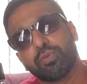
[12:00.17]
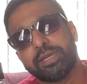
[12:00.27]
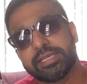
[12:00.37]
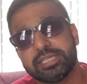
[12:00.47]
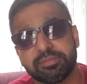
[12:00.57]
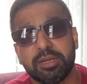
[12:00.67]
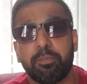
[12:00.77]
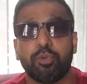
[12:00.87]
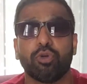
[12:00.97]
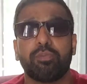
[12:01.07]
Intense Man
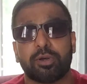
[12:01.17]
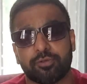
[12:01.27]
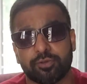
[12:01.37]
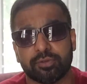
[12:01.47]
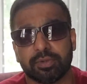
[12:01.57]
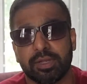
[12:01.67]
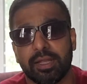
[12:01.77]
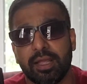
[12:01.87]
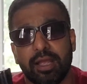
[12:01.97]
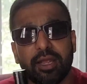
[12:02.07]
Pure Perfume.
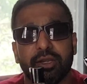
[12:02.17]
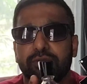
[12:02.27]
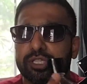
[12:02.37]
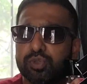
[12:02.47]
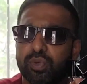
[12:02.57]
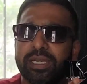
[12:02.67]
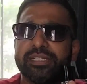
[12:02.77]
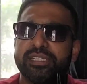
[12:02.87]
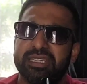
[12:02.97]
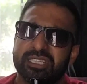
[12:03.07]
Now this one has
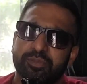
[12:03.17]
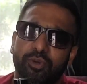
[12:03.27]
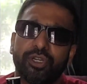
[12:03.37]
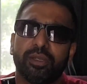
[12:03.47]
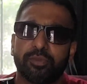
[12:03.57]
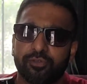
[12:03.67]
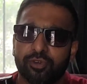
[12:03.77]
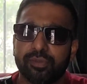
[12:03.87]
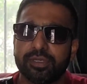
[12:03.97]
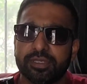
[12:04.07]
a disappointing
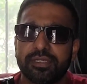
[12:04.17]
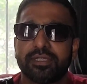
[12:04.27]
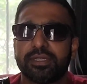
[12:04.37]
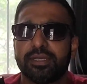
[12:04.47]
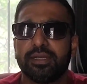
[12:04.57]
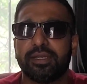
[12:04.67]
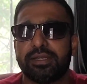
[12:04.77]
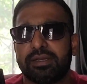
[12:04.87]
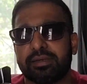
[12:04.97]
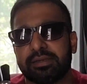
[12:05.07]
performance,
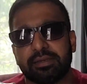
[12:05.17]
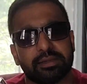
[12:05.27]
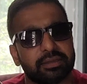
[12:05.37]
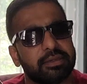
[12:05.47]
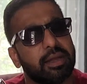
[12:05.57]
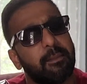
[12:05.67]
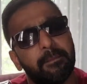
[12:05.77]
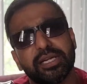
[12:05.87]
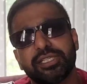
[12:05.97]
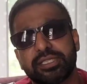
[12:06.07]

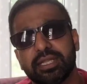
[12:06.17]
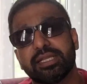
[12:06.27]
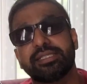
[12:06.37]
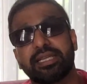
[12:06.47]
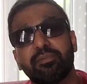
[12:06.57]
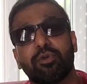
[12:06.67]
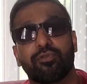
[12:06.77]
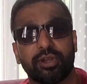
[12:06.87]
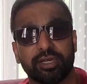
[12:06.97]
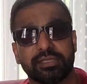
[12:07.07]
but still the scent
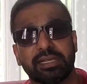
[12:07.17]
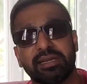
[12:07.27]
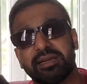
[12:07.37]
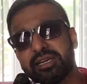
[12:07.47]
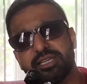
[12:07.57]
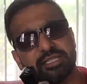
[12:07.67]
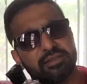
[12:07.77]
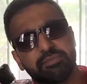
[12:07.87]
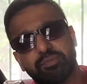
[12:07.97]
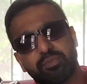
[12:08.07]
profile is there, and it's
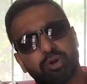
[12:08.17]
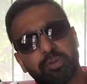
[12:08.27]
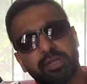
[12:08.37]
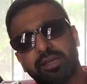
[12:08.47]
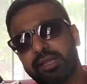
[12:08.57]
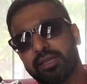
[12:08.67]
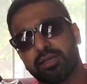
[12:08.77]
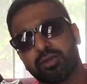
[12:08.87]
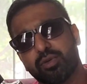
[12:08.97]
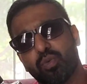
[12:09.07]
probably
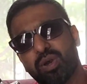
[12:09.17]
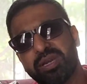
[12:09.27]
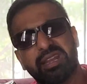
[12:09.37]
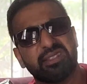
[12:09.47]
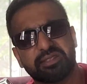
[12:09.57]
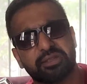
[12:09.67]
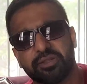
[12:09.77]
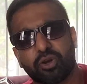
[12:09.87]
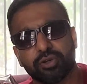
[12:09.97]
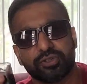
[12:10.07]
again 1/8 the
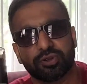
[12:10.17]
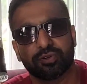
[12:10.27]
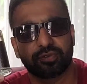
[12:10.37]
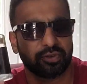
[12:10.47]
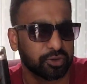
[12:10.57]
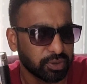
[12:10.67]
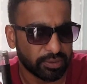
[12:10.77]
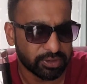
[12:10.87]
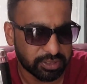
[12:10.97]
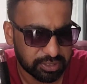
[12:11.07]
cost of
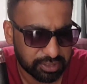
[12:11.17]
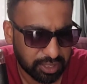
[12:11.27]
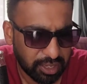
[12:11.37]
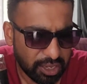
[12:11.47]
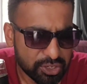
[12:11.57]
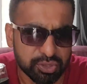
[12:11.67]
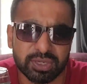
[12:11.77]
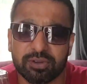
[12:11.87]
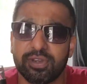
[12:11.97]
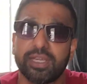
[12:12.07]
Aventus. So
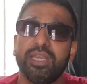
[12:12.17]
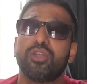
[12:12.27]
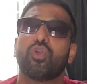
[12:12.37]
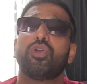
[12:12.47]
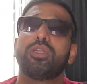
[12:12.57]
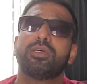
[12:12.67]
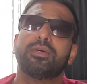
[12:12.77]
definitely not